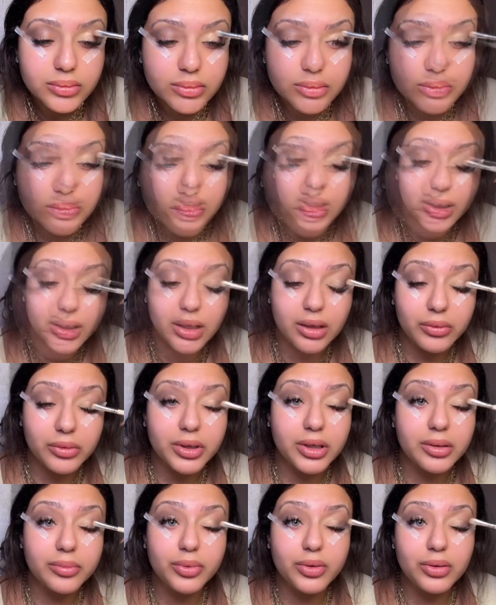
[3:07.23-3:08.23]
Again, we're gonna
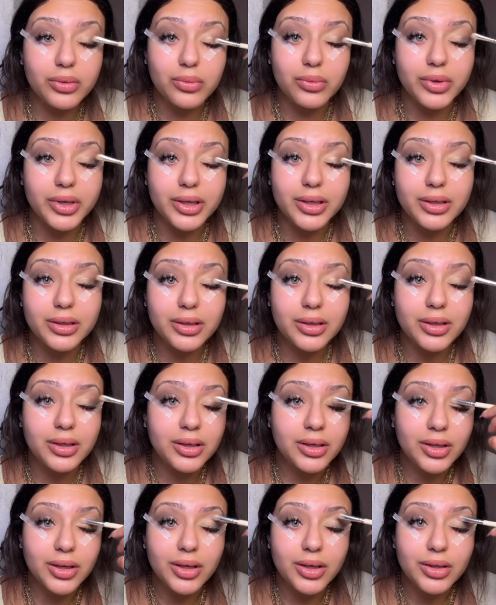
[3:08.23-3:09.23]
put a wing,
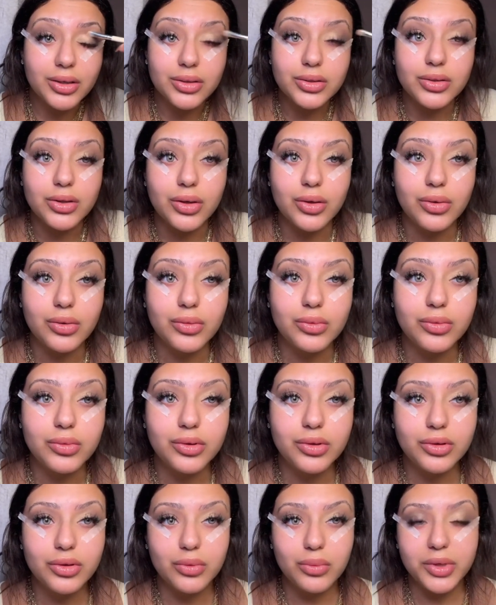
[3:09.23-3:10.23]
so
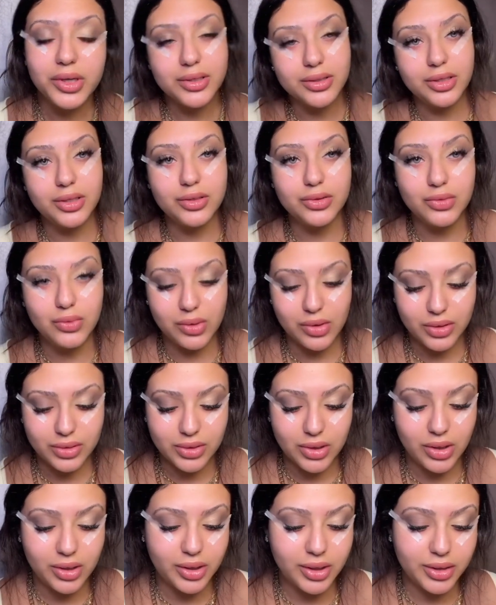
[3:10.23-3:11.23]
the wing is gonna do all the
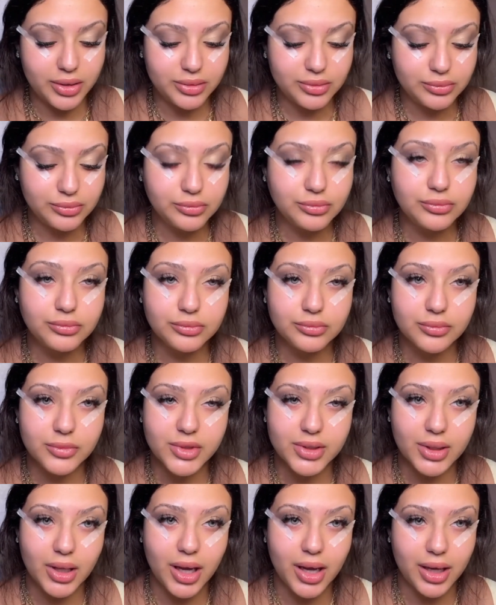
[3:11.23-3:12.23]
talking. It's
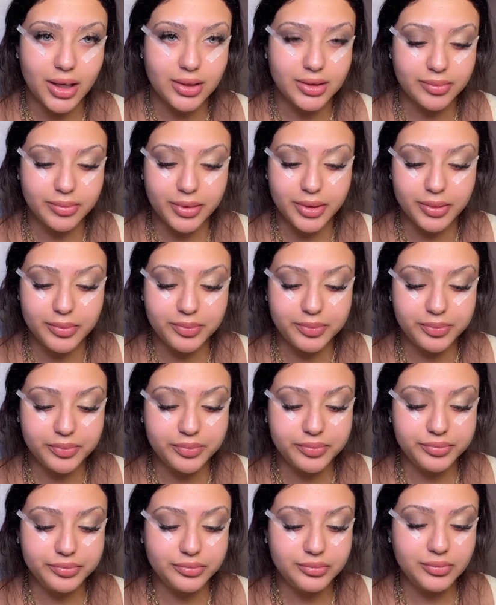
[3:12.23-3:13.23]
the eyes, babe.
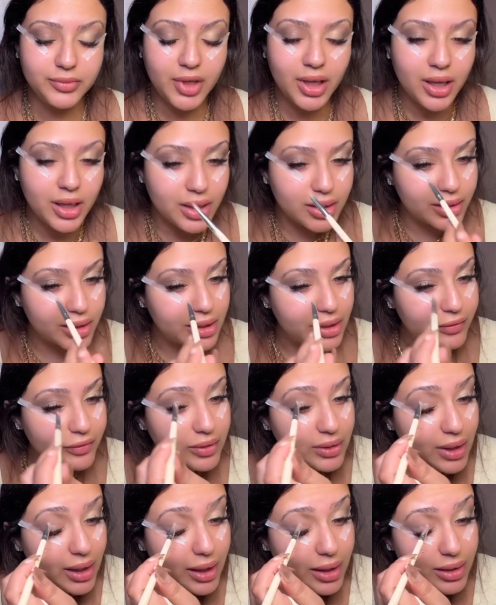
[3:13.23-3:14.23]
They never
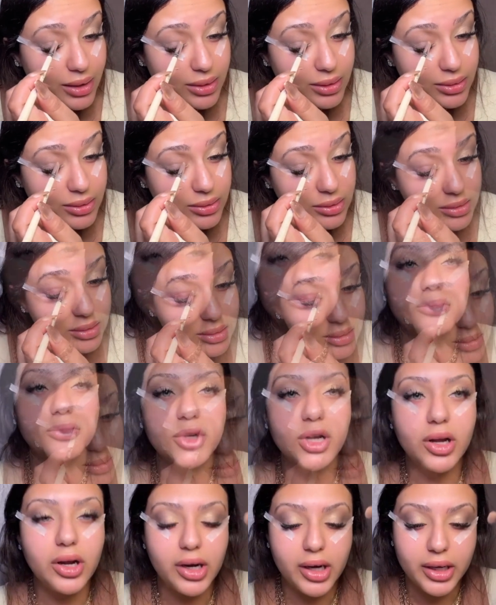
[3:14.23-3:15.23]
lie. All
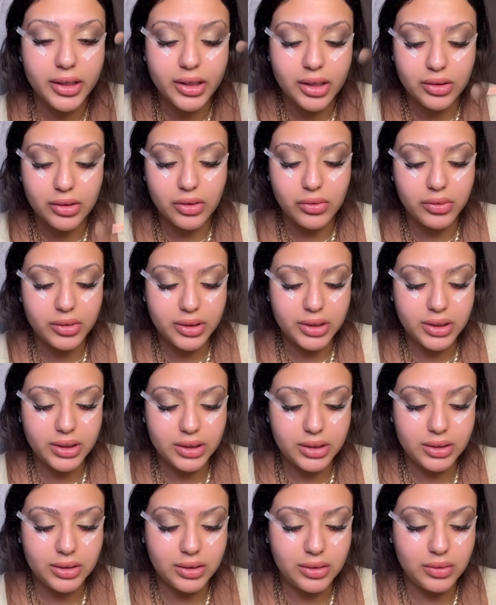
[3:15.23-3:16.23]
right, now going
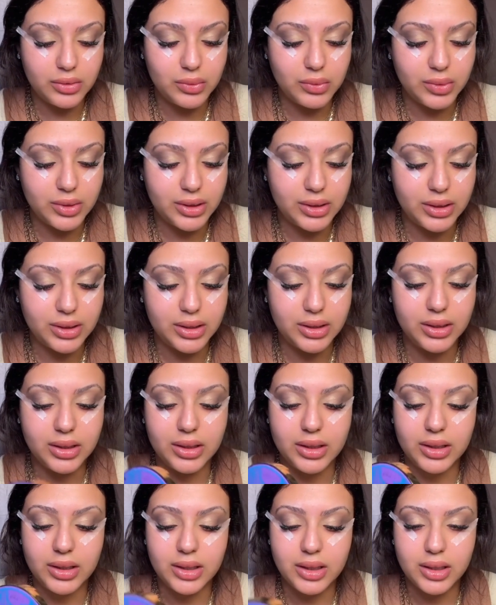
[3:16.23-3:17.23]
in with
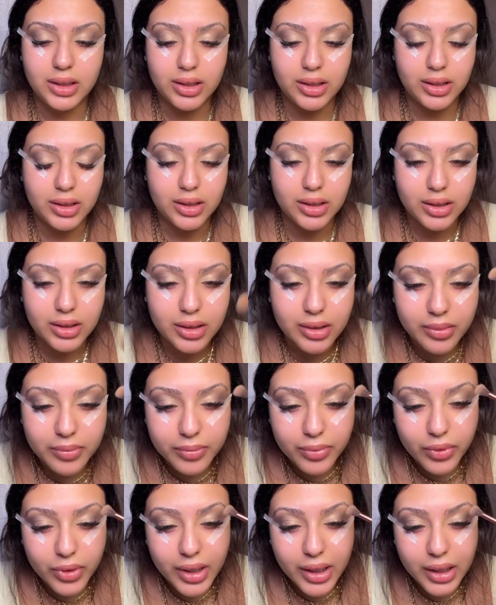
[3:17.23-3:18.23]
the
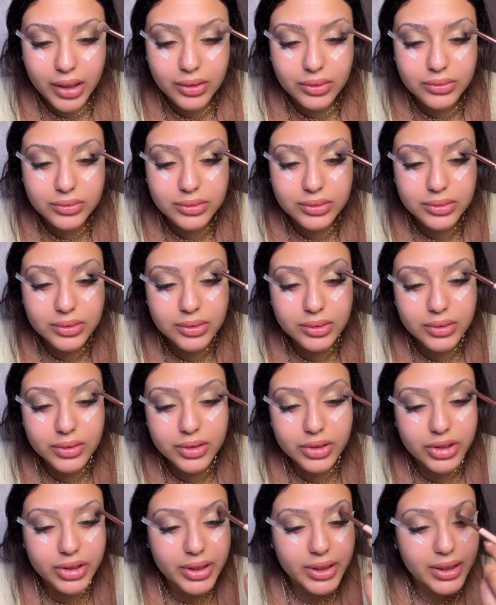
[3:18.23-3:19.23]
brown
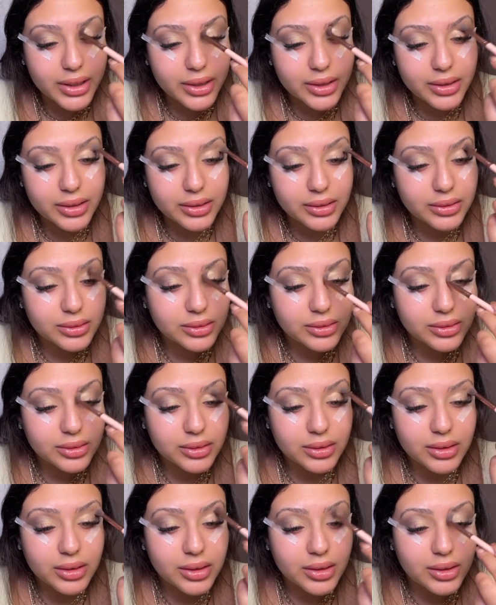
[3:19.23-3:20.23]
shade,
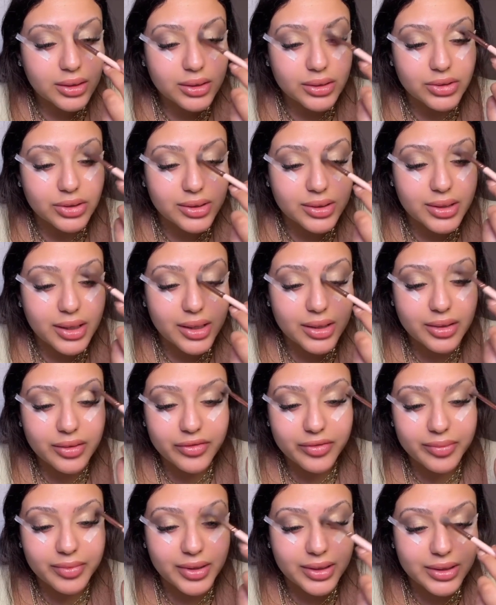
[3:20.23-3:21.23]
just kind of
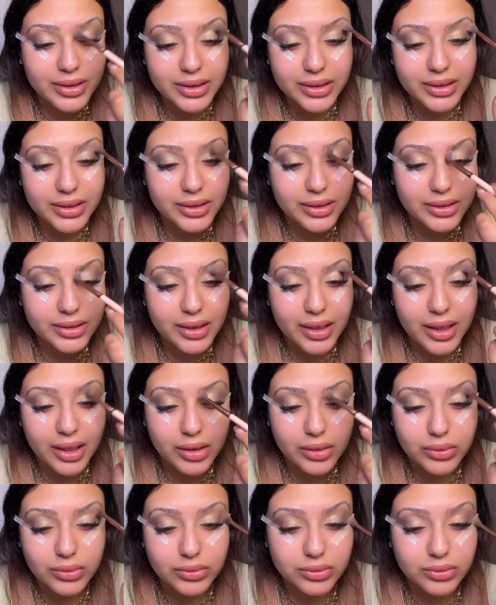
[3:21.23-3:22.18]
blending it out.